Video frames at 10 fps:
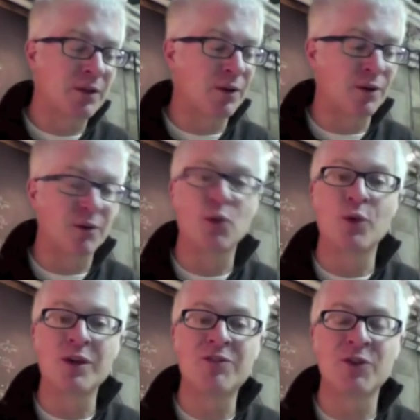
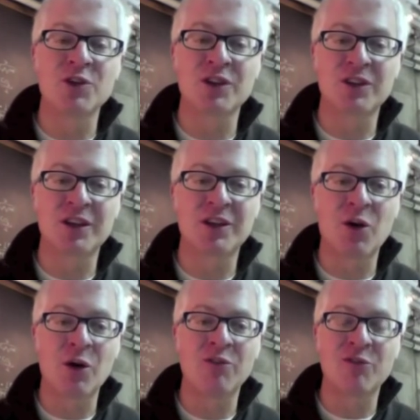refills that they
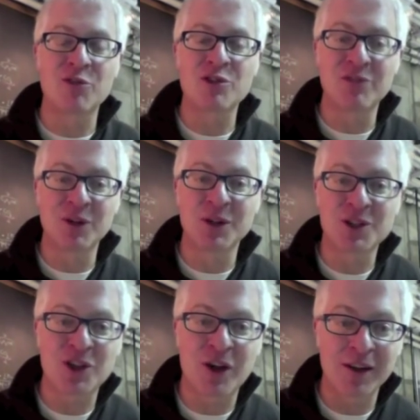call first fill in
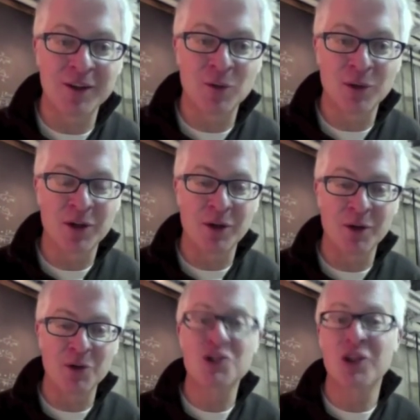Scotland, we call
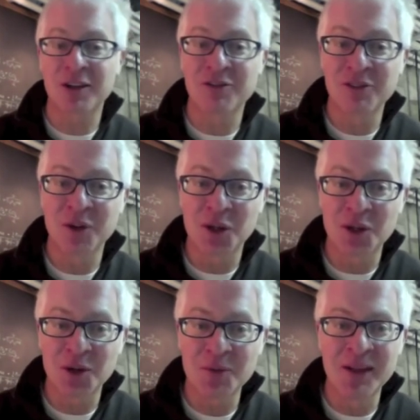those second fill
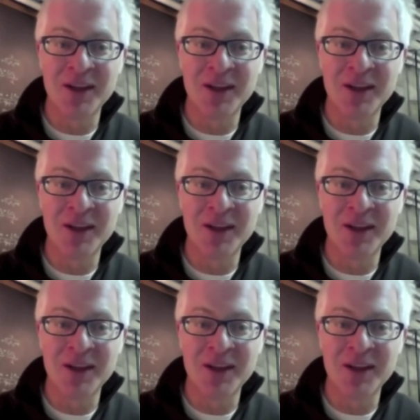here.